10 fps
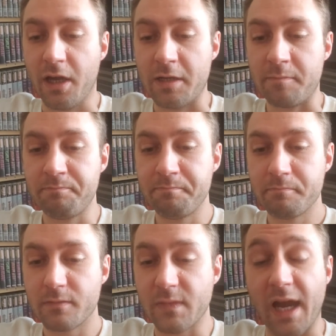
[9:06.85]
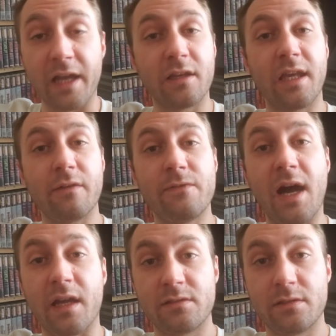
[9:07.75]
I could
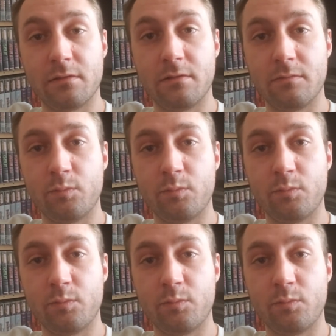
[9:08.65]
get fined.